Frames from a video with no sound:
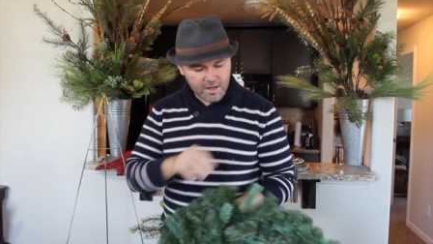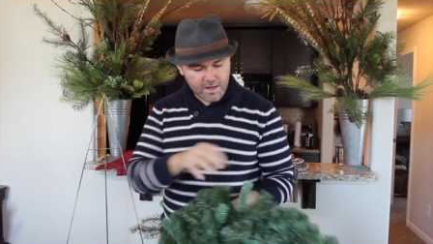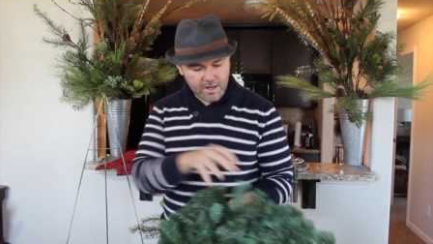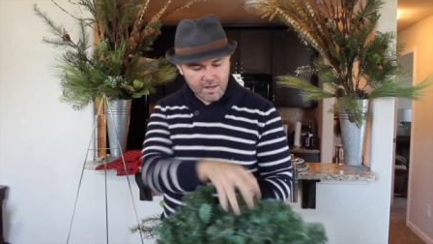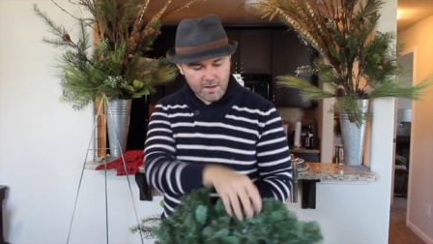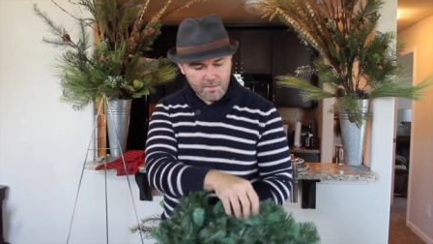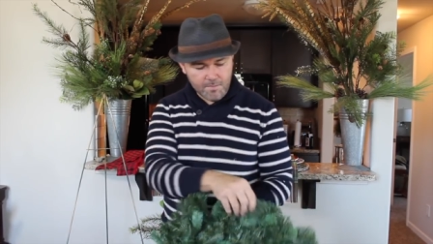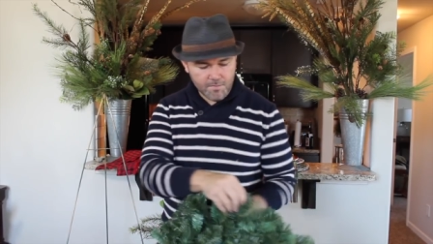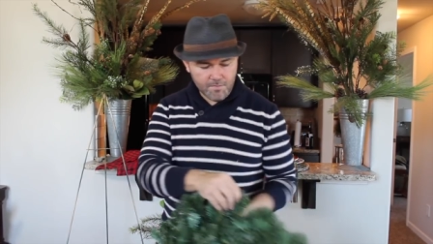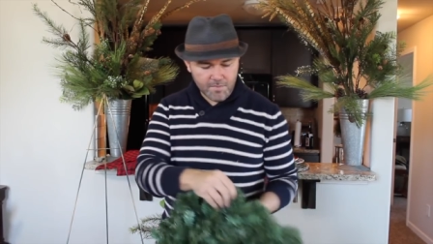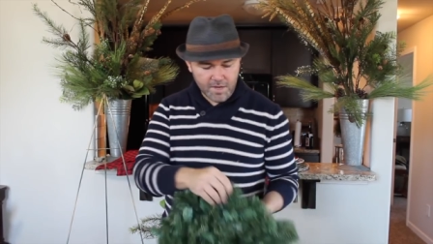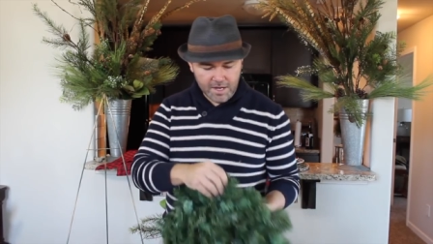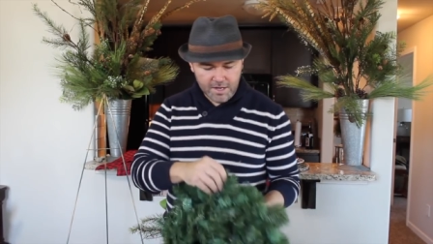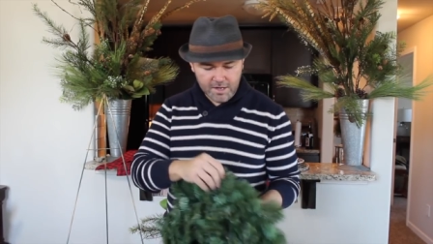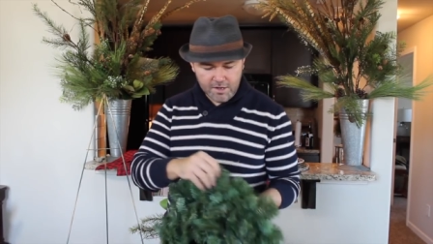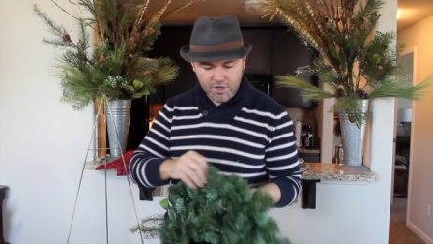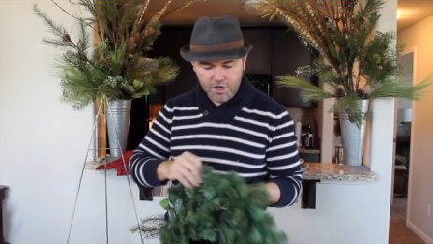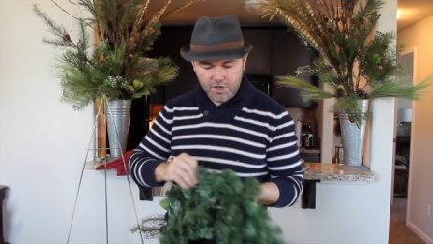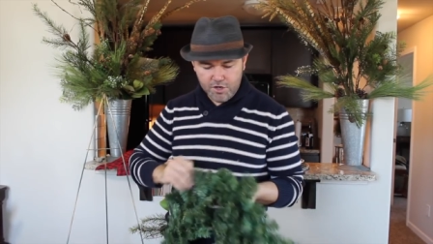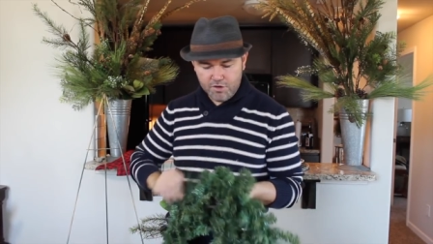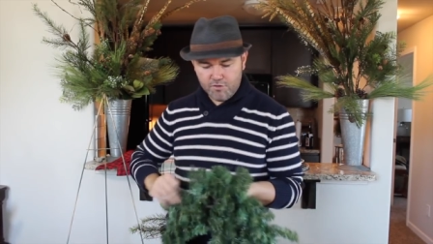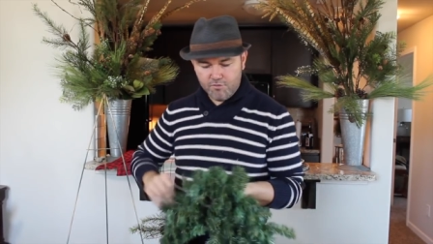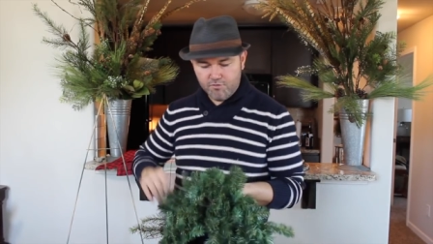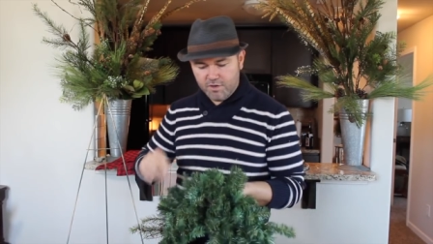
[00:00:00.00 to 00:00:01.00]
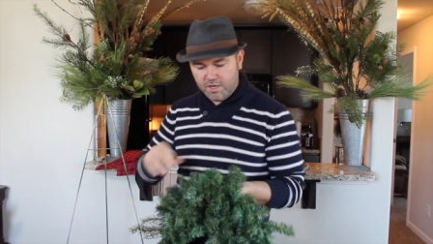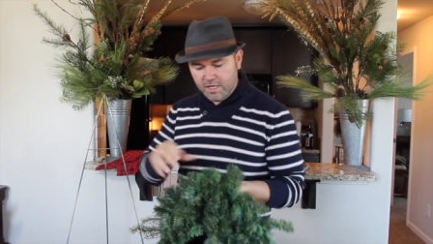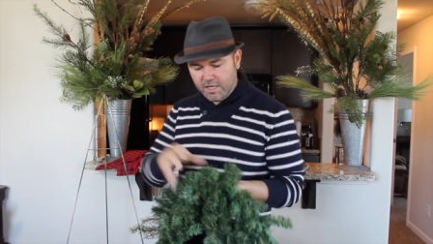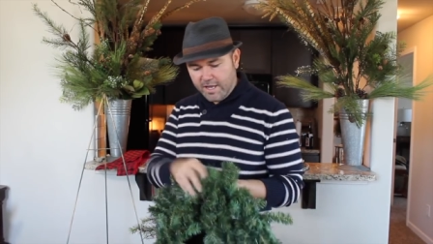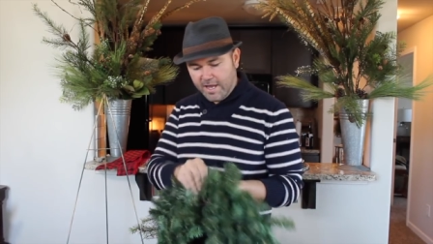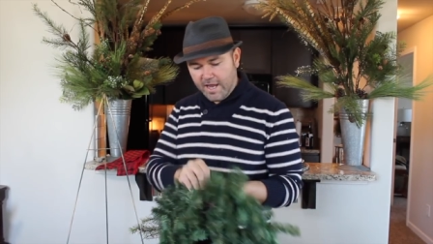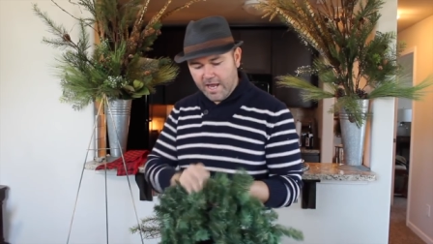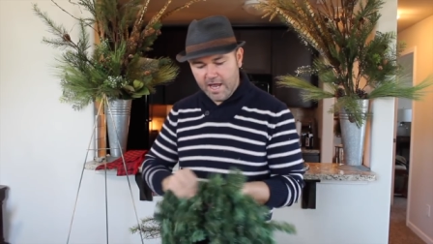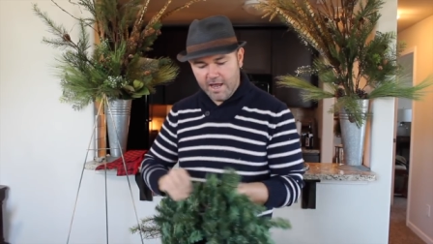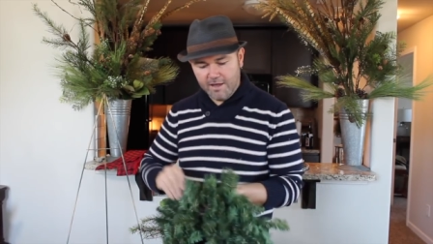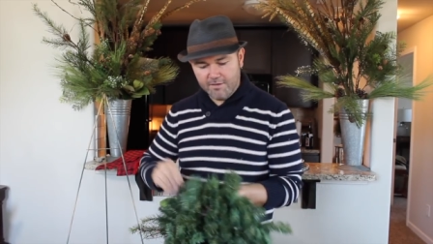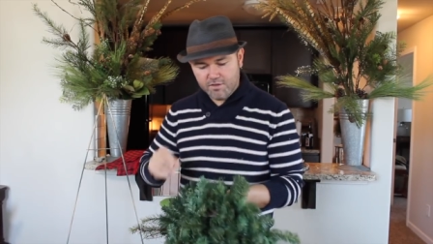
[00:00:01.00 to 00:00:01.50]
and you don't
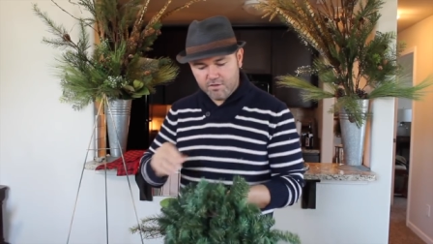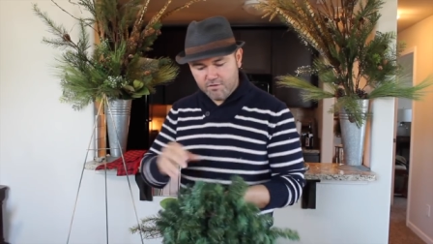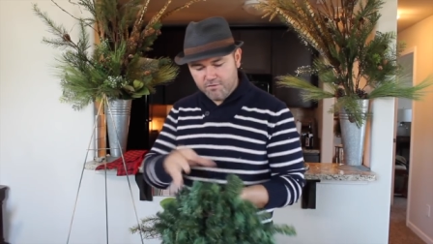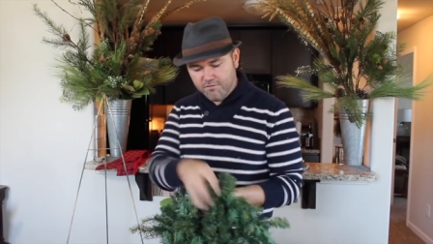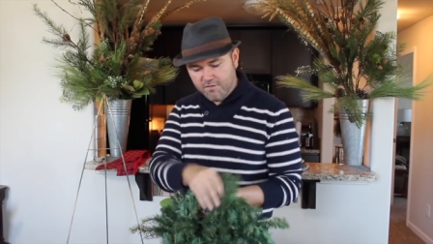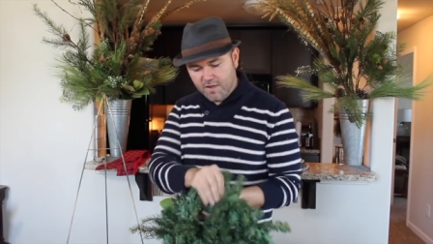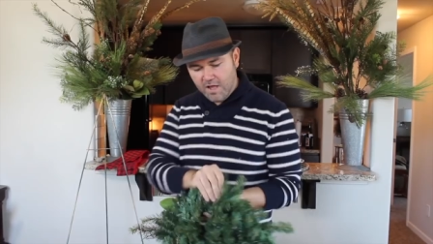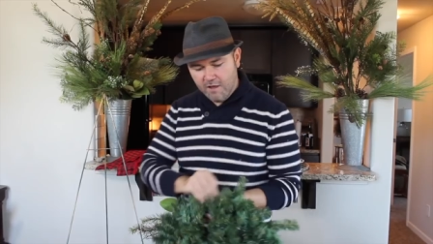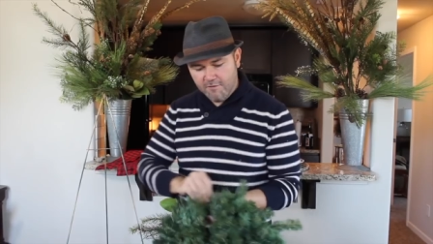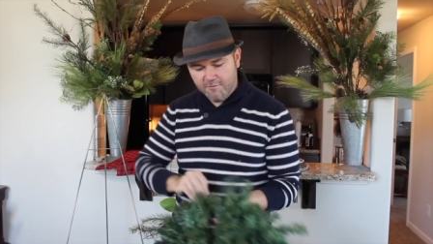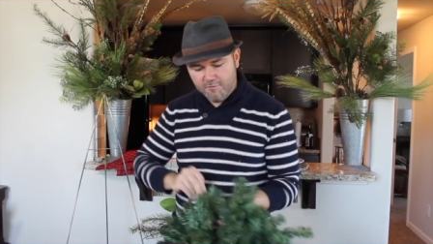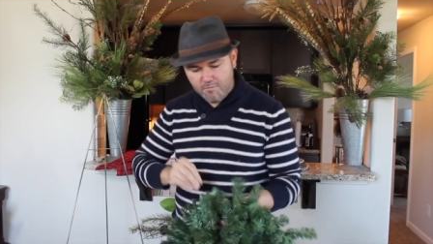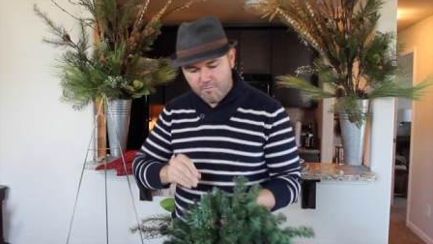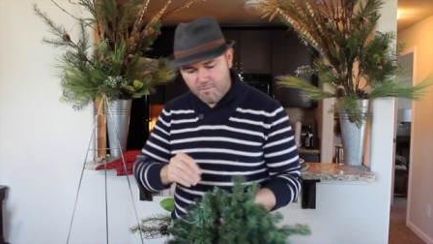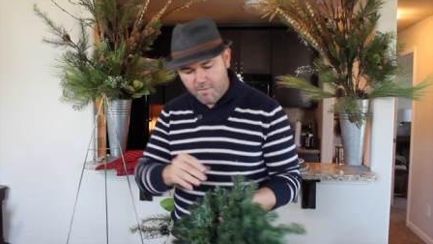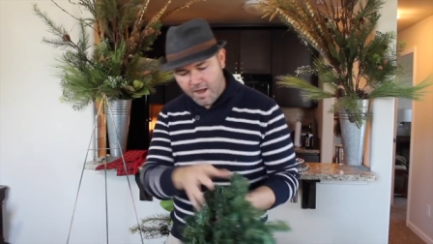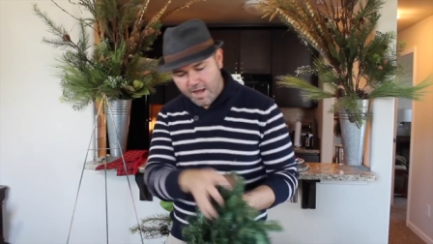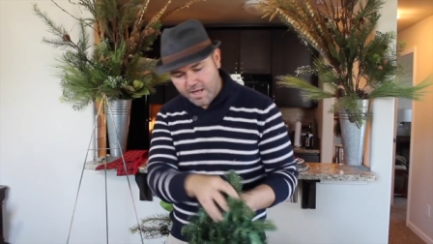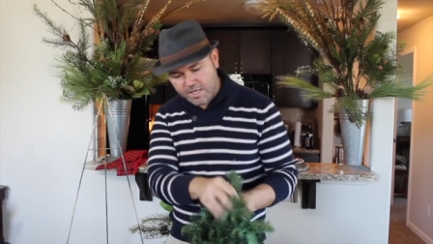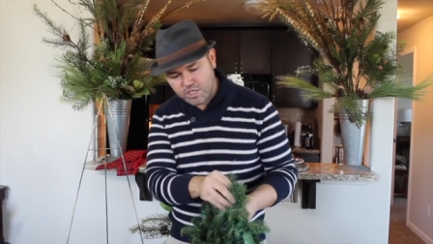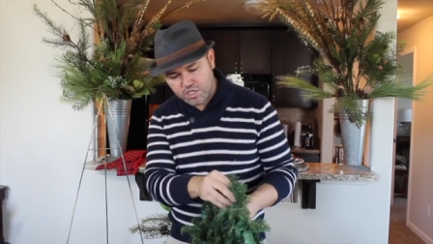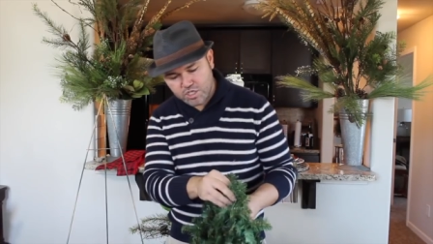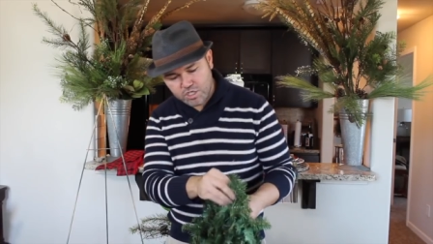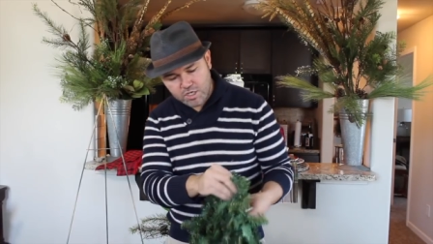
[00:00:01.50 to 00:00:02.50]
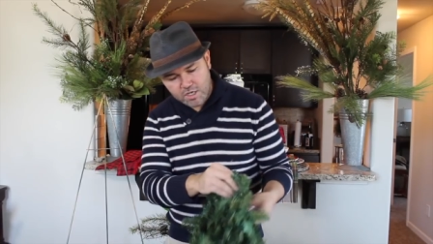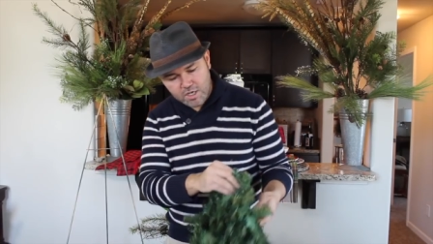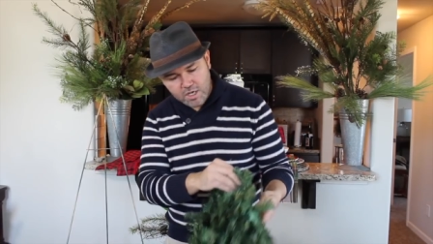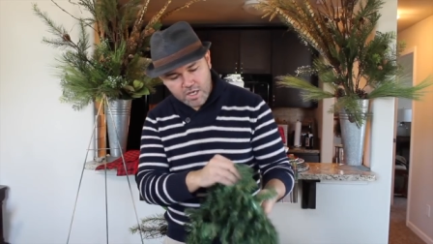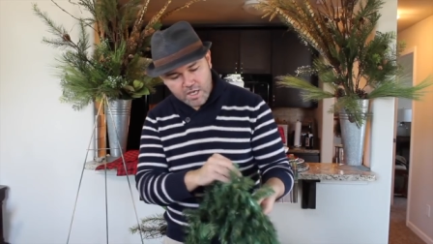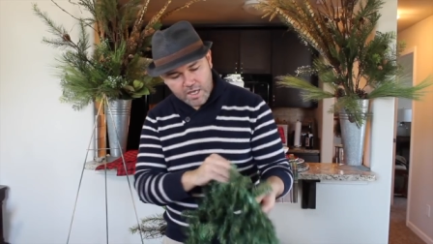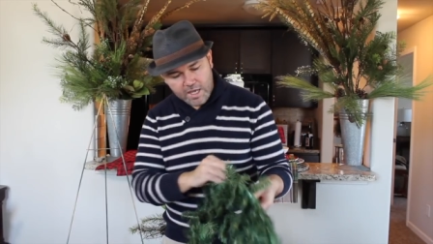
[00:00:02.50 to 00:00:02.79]
really have to fluff much